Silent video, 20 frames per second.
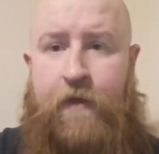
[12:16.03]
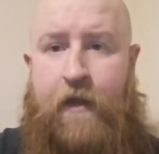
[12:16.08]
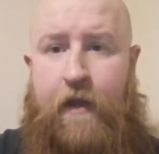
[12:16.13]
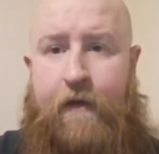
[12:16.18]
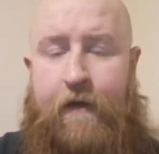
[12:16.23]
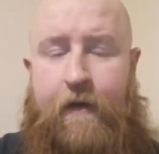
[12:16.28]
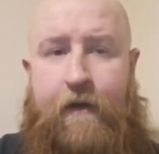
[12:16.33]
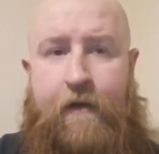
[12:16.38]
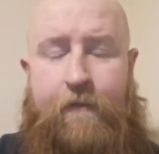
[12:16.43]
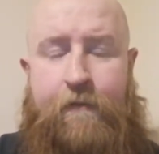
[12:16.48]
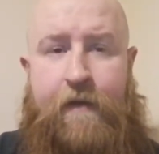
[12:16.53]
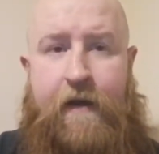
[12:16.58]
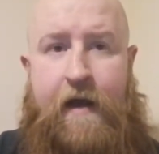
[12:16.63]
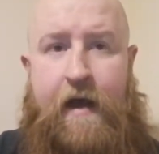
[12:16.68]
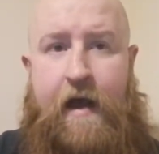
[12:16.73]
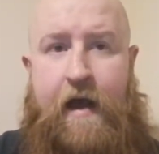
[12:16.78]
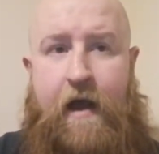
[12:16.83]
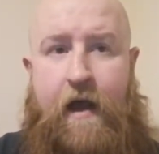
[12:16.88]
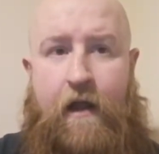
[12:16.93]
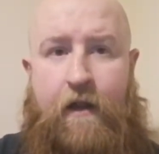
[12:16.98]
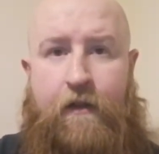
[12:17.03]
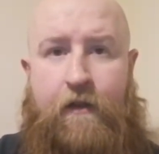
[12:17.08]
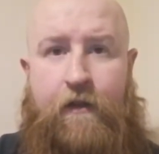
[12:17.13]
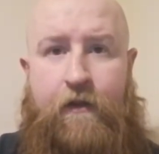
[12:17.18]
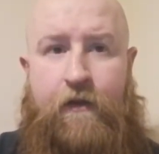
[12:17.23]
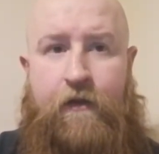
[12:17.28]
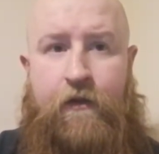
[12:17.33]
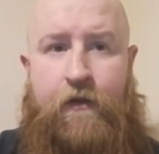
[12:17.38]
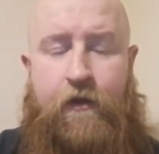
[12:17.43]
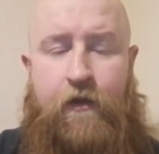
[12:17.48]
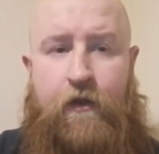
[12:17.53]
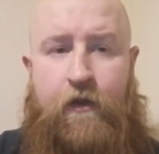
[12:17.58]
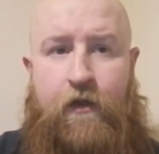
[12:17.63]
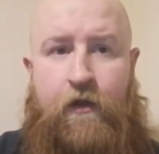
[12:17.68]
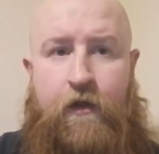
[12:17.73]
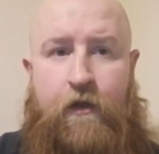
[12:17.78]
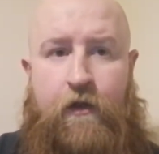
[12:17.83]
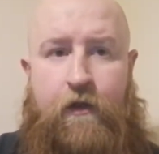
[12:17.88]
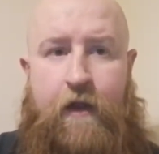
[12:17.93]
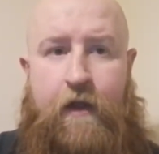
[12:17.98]
um, and
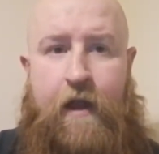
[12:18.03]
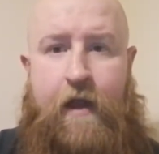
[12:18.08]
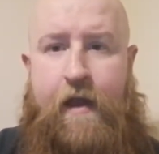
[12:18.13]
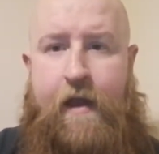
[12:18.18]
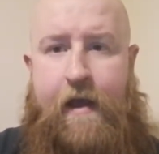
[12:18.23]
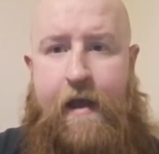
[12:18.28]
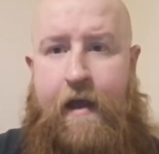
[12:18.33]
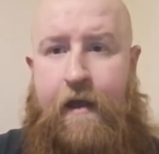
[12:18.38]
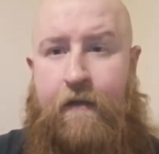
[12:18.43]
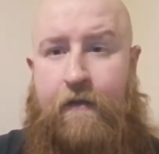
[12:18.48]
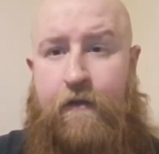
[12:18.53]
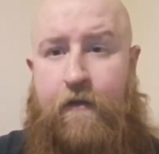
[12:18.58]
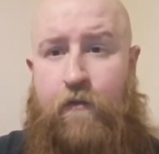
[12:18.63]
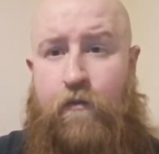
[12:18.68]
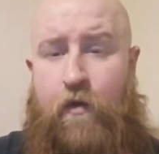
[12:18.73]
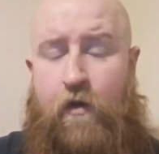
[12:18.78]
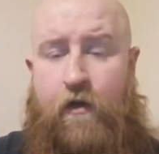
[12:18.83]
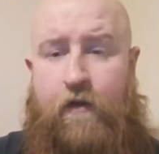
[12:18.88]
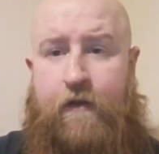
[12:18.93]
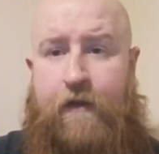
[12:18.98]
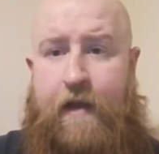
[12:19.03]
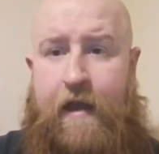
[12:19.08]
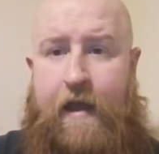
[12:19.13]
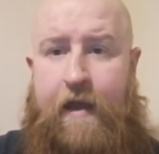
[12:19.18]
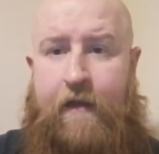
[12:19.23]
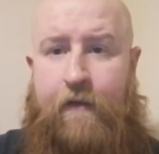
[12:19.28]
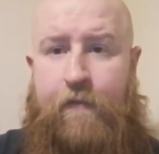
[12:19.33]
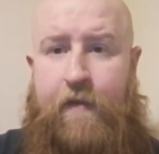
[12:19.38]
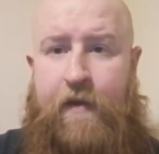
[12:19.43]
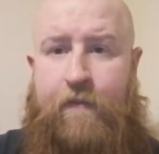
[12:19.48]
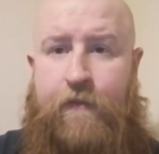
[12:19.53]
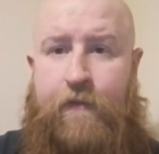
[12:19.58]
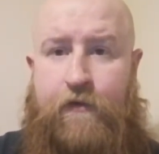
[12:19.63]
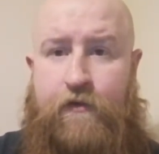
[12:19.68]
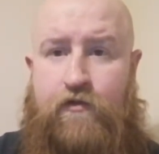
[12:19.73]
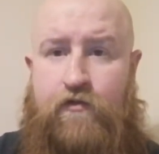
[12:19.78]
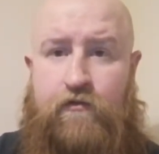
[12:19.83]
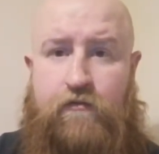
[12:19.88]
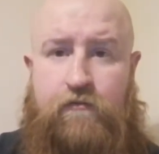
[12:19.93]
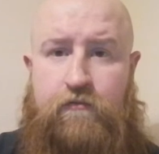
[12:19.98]
yeah, and one of the gang
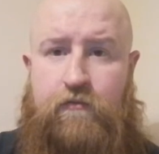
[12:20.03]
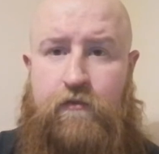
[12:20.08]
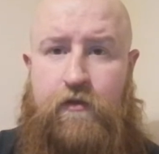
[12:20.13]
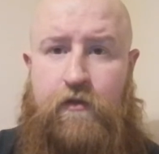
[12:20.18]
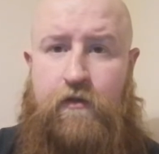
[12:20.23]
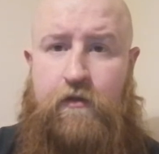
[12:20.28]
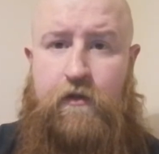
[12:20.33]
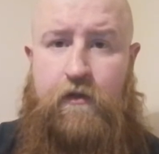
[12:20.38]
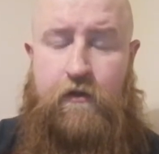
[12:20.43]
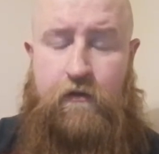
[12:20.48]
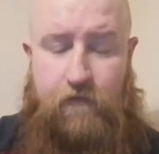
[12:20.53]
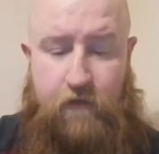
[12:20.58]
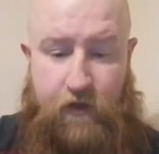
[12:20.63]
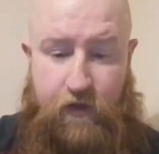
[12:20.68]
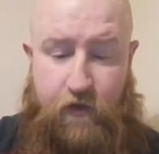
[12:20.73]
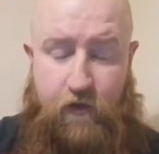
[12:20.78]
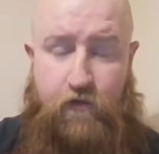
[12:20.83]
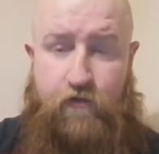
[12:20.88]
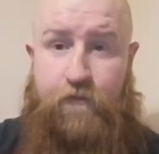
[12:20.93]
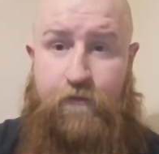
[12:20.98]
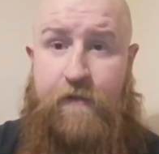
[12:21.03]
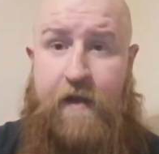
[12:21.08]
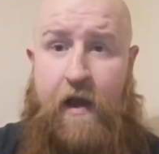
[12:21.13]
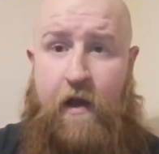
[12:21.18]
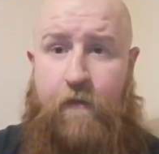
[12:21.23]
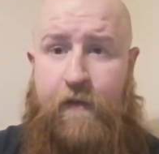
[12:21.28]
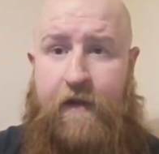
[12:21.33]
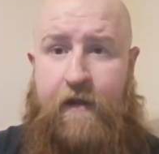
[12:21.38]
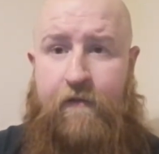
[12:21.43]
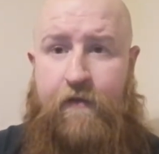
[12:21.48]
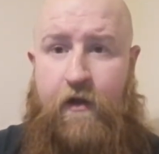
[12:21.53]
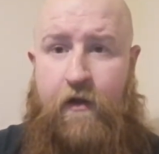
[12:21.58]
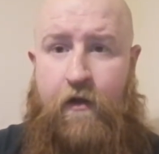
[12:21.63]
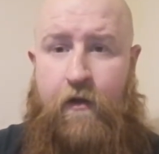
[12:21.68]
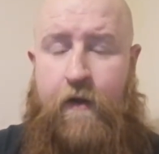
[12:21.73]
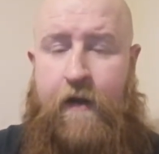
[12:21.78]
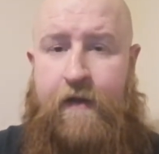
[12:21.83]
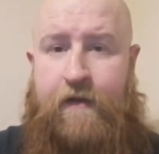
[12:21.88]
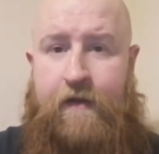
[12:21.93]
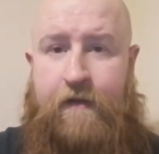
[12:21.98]
members who's now been given a
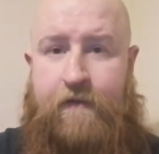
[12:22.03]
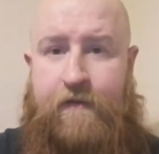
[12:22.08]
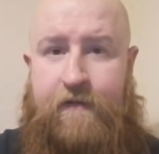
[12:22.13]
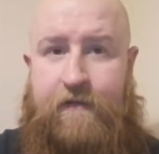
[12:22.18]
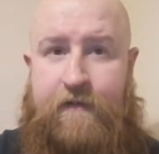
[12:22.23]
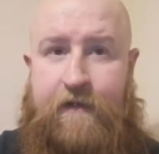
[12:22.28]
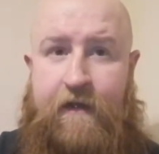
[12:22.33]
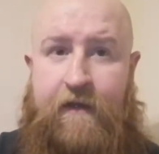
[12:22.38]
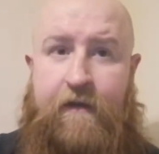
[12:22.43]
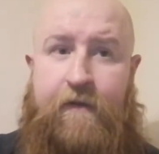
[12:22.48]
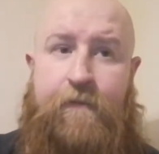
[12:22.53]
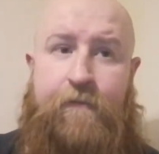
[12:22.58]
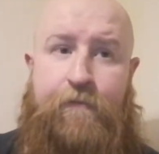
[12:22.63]
new identity,